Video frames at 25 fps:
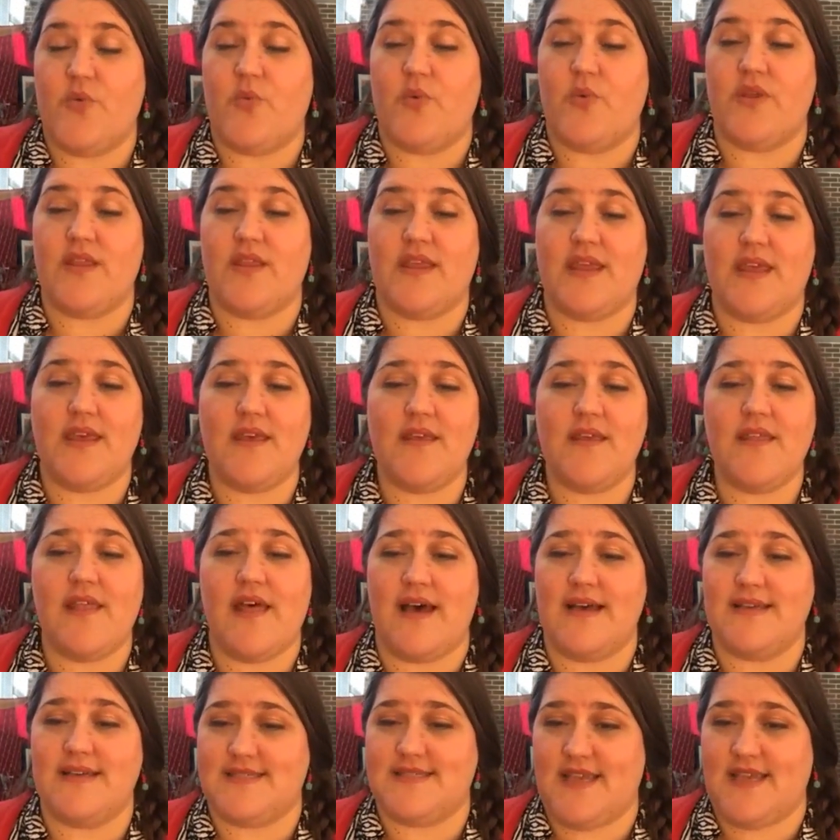will heal
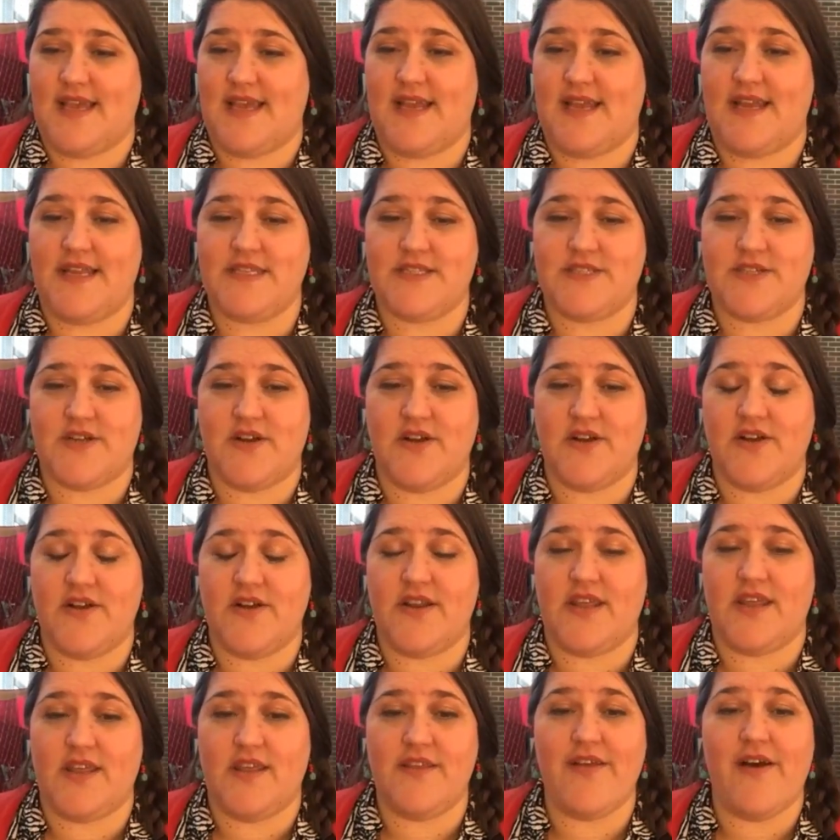us and in turn
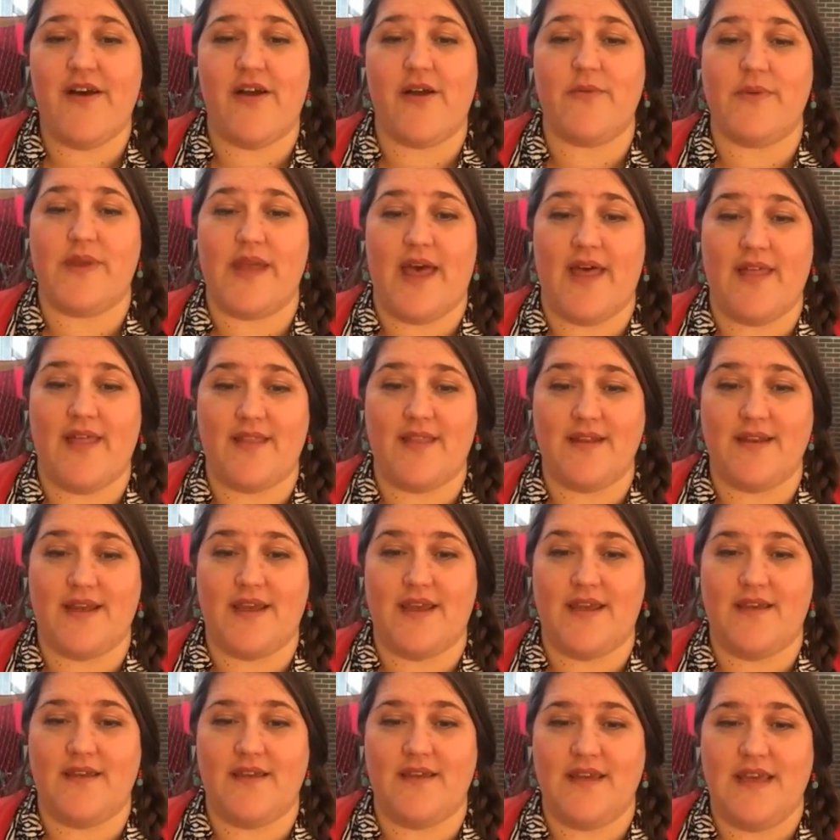heal our
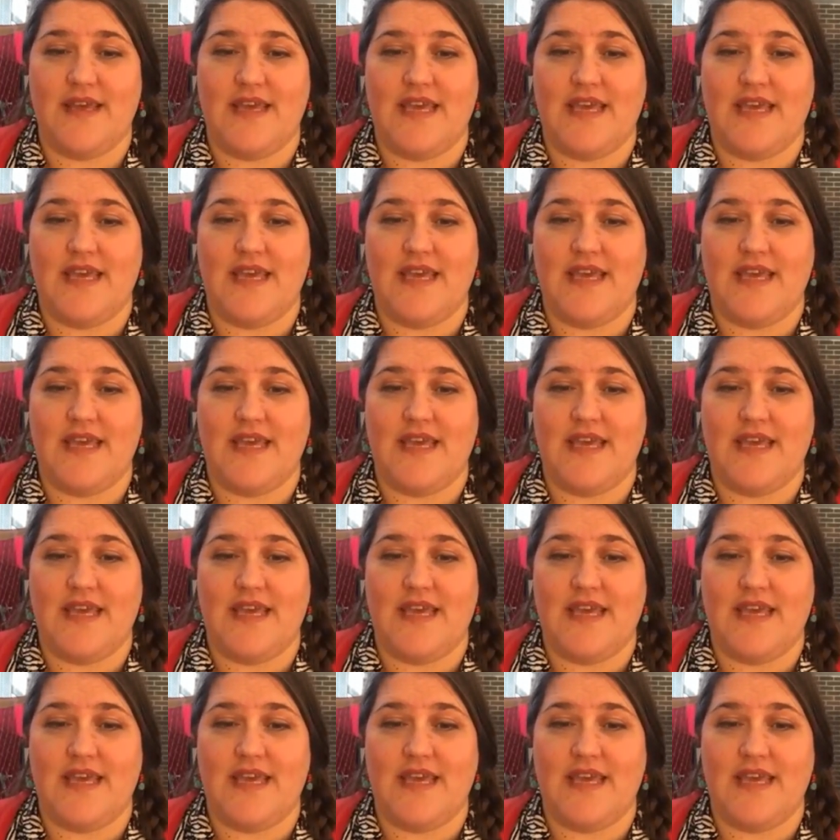reality.